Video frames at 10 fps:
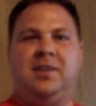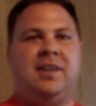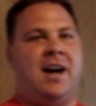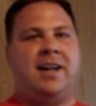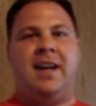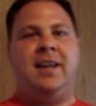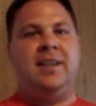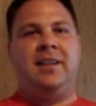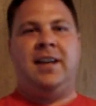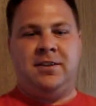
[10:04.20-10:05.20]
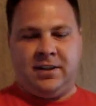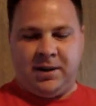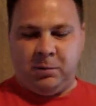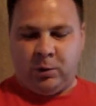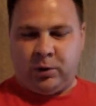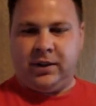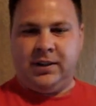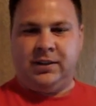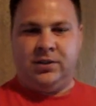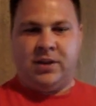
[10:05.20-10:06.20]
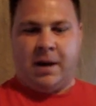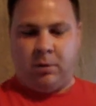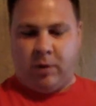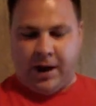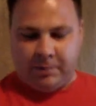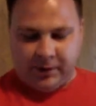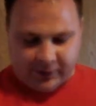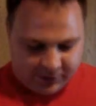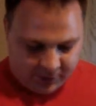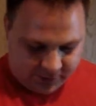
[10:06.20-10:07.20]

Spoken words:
Not Kegulators anymore. He's Jabberwobbas.